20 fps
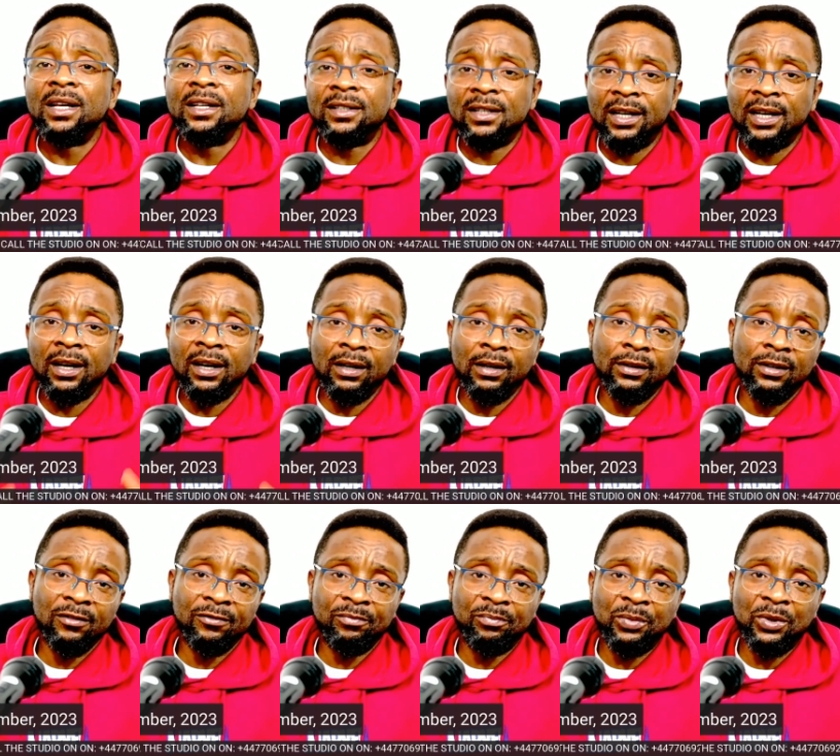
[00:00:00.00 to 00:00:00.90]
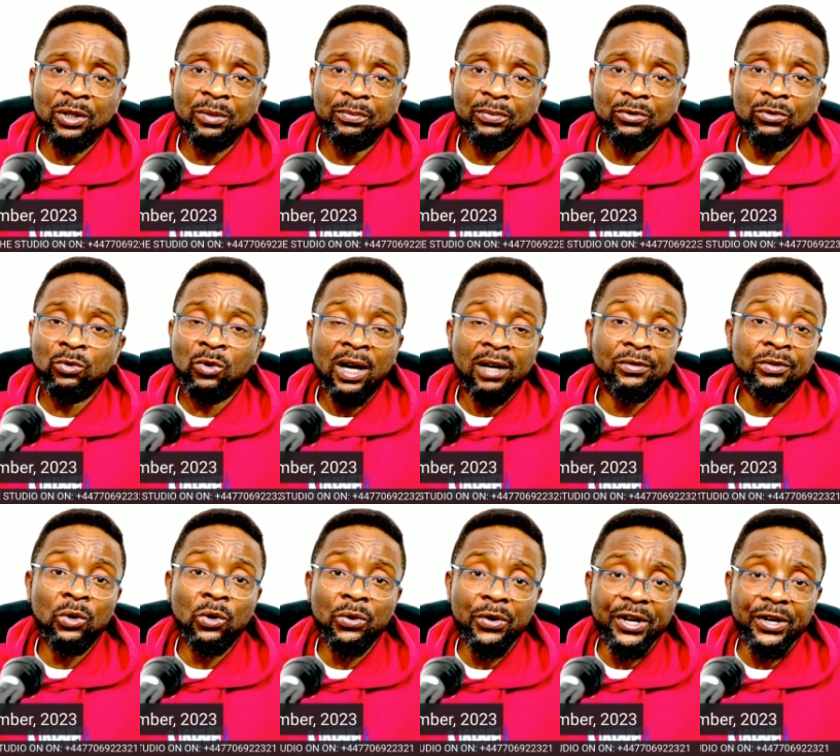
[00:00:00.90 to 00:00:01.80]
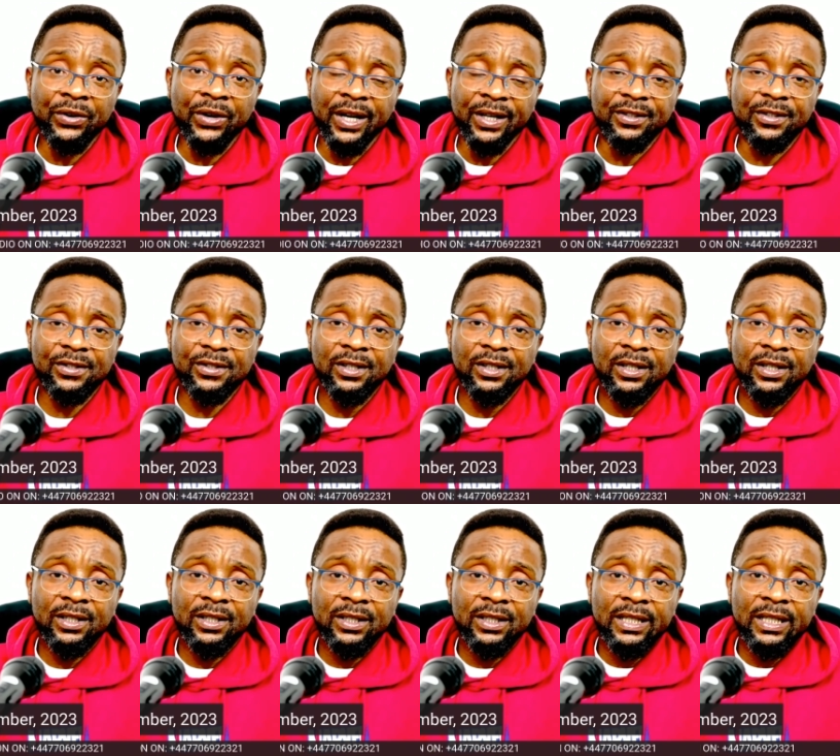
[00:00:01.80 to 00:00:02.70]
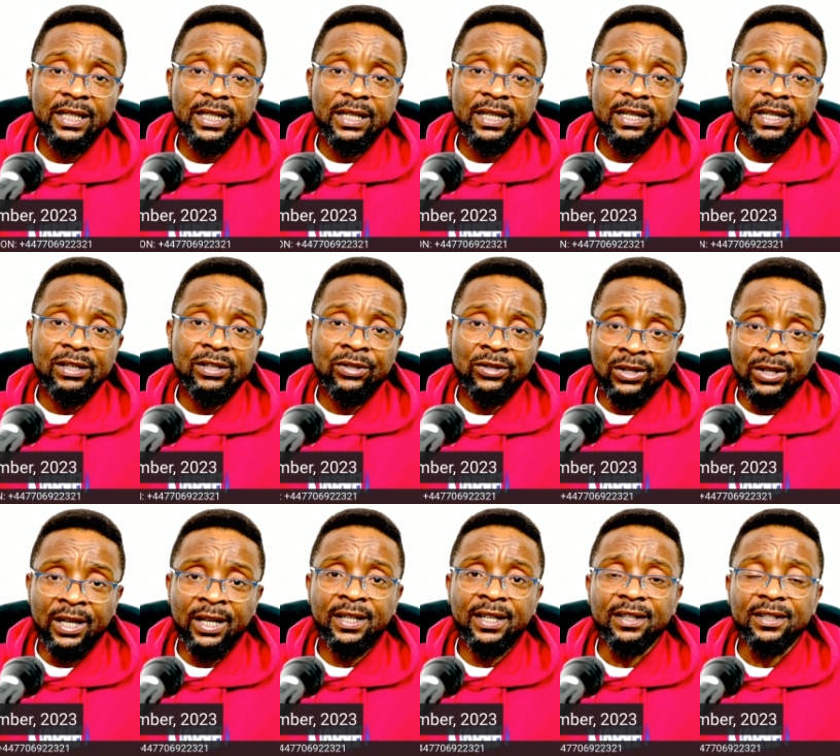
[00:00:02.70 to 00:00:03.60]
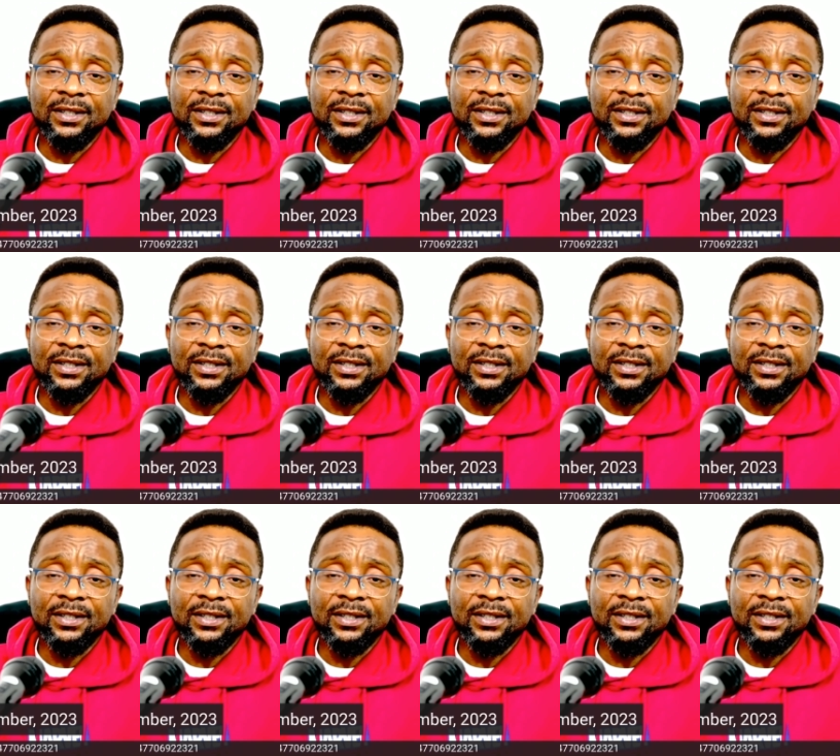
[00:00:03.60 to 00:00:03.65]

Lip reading: lot of people who have no regrets. So you hear that?